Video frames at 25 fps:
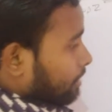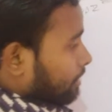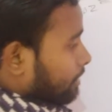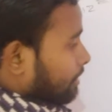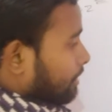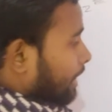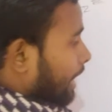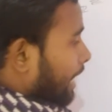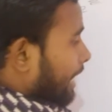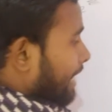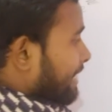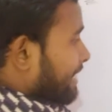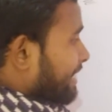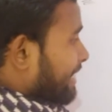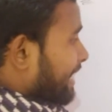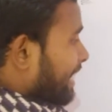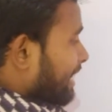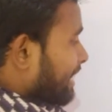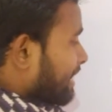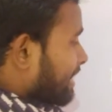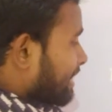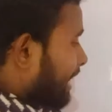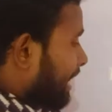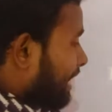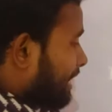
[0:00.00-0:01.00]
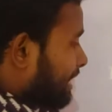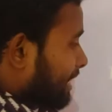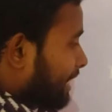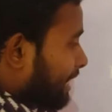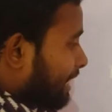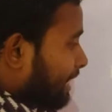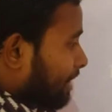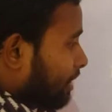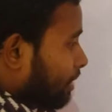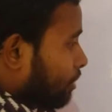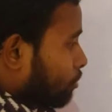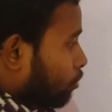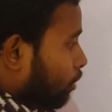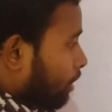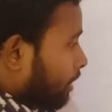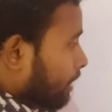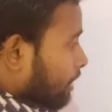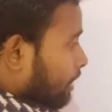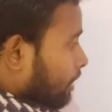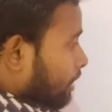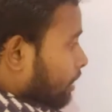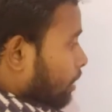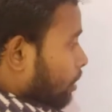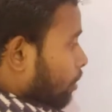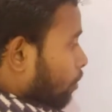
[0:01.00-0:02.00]
sin z, sorry,
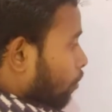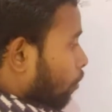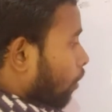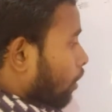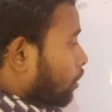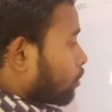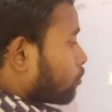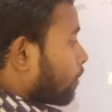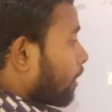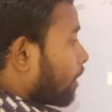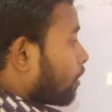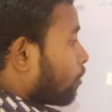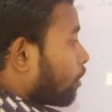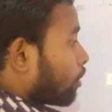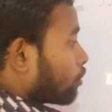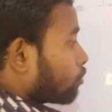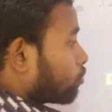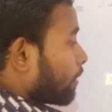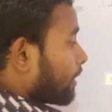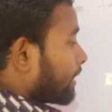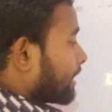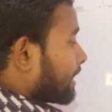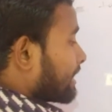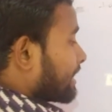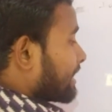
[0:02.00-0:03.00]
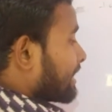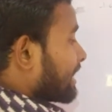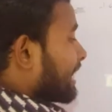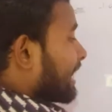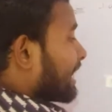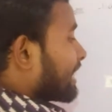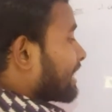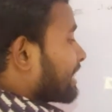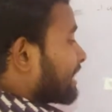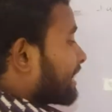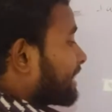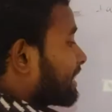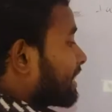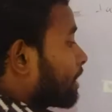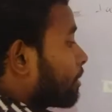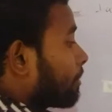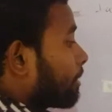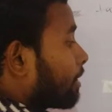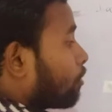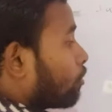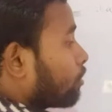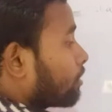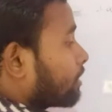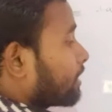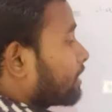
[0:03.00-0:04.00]
cos y cancel and sin z by
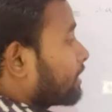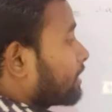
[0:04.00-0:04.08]
cos z